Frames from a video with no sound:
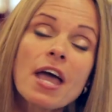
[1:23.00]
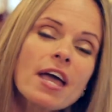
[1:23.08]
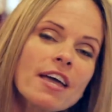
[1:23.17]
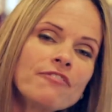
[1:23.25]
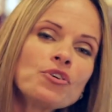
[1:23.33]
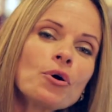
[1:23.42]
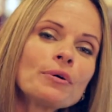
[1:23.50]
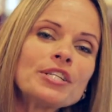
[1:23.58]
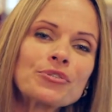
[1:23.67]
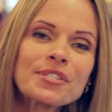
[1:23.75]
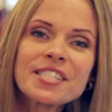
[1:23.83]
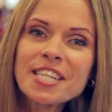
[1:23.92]
If you're
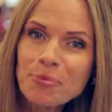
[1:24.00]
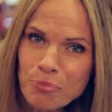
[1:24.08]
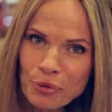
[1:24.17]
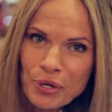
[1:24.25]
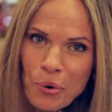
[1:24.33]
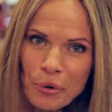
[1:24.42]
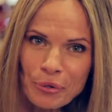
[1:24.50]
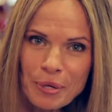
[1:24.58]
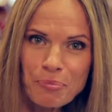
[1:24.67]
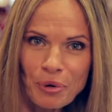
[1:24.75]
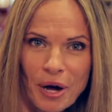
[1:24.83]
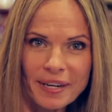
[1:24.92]
interested in pre ordering
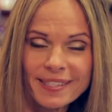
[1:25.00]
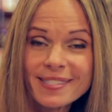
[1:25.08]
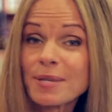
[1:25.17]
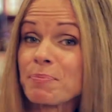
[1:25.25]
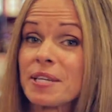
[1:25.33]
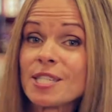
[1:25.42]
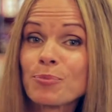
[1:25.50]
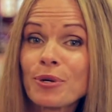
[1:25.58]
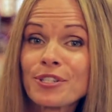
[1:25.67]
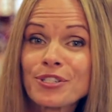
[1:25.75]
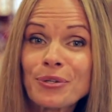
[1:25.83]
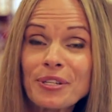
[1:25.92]
products at Peace
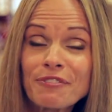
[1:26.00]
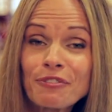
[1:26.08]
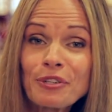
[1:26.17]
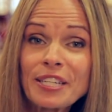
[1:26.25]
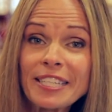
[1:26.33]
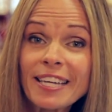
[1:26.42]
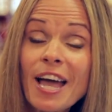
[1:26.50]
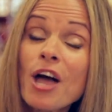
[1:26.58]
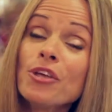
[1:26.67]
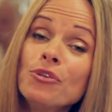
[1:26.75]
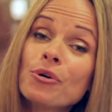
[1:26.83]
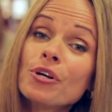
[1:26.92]
Bridge Duty Free,
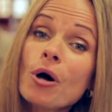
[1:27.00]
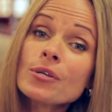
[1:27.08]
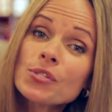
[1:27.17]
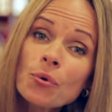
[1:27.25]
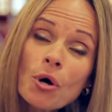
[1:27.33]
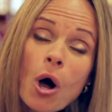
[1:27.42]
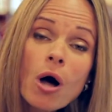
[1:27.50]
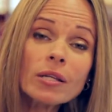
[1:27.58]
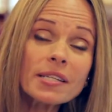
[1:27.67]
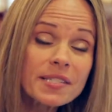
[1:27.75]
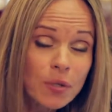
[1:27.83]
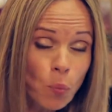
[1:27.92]
you can also call
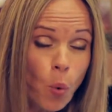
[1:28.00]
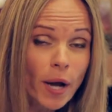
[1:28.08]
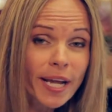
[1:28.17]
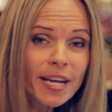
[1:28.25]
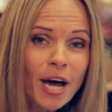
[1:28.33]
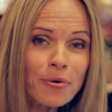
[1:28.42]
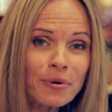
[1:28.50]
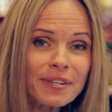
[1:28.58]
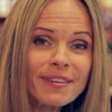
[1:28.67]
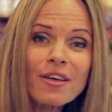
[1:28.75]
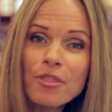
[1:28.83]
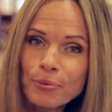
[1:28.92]
us at 1 800
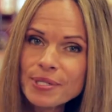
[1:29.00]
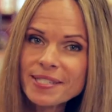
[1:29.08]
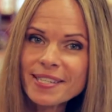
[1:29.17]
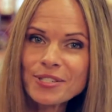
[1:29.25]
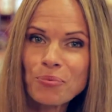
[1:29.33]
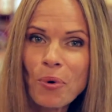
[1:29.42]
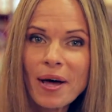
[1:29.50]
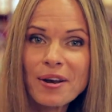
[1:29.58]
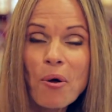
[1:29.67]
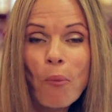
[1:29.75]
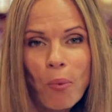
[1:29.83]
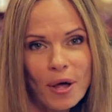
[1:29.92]
361
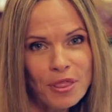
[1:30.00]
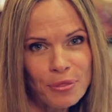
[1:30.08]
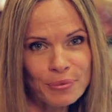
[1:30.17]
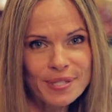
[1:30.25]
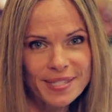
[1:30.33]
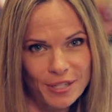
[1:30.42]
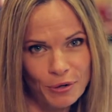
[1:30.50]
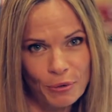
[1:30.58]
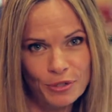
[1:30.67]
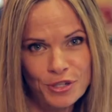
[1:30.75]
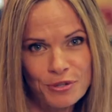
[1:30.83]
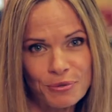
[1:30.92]

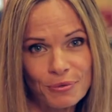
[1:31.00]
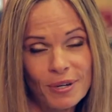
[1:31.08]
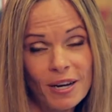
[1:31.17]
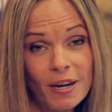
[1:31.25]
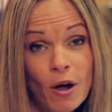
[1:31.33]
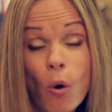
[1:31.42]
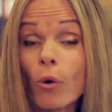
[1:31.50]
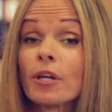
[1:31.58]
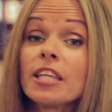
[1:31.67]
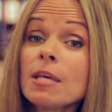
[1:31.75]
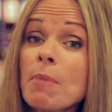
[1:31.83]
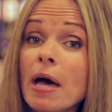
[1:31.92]
1302 or
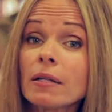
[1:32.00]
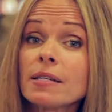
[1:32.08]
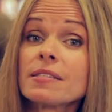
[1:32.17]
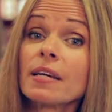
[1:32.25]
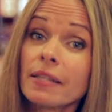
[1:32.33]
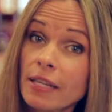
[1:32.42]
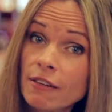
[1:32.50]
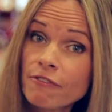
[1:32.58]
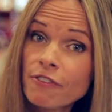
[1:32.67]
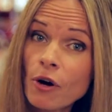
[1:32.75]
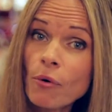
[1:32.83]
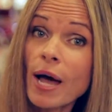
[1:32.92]
email us at
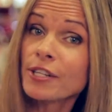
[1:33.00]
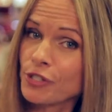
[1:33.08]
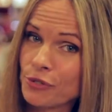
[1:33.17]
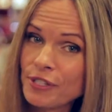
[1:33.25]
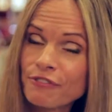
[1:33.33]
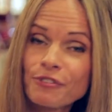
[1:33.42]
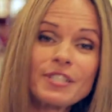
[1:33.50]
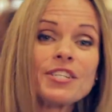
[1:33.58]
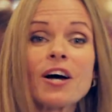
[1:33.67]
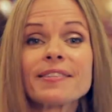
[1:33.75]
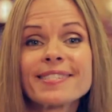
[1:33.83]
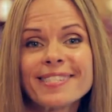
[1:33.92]
info at
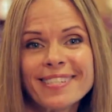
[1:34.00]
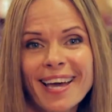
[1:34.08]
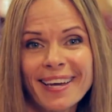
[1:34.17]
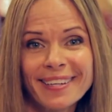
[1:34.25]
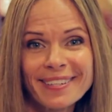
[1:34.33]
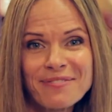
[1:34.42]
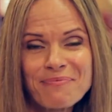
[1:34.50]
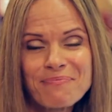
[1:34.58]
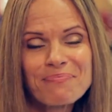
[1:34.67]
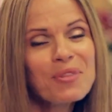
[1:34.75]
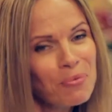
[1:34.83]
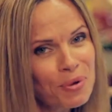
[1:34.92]
dutyfree.ca.
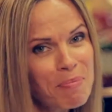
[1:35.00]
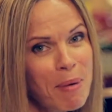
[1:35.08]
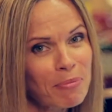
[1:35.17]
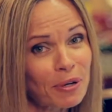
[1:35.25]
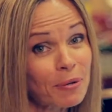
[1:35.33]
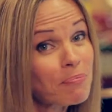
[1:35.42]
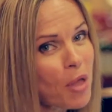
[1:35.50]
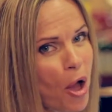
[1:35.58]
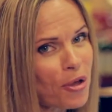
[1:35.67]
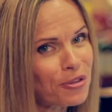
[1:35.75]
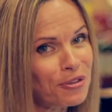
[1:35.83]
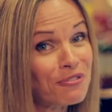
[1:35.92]
Remember,
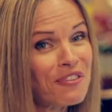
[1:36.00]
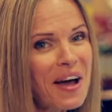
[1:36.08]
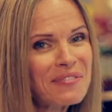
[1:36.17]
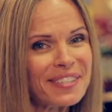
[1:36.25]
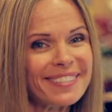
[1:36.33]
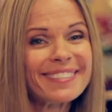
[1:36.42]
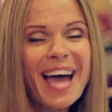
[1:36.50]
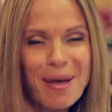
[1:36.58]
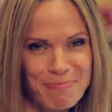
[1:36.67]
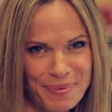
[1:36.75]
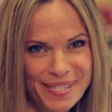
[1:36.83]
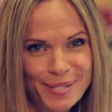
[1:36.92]
you found it at
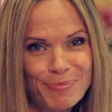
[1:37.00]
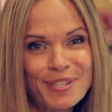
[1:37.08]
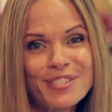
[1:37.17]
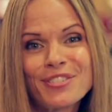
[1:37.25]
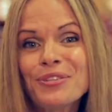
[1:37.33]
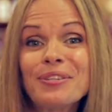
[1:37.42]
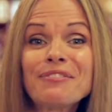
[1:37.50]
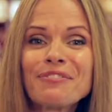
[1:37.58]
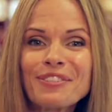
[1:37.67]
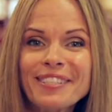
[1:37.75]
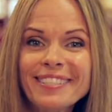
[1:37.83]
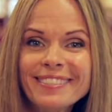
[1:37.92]
Peace Bridge Duty
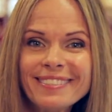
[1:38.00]
Free.